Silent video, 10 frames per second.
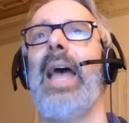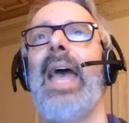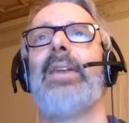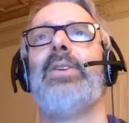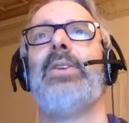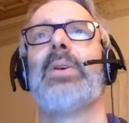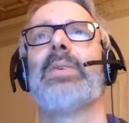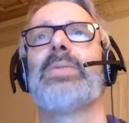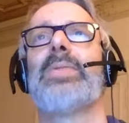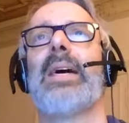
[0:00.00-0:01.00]
and
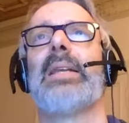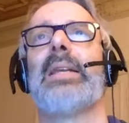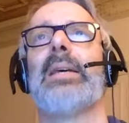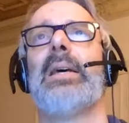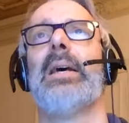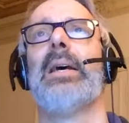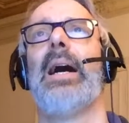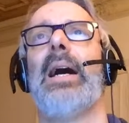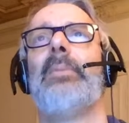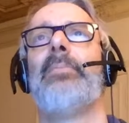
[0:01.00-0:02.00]
notice that
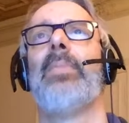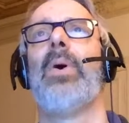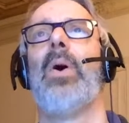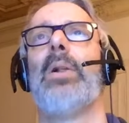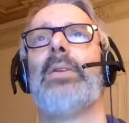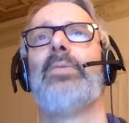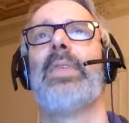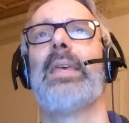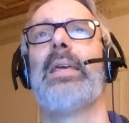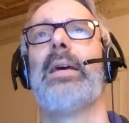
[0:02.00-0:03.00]
all of
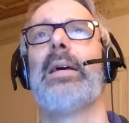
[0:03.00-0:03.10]
the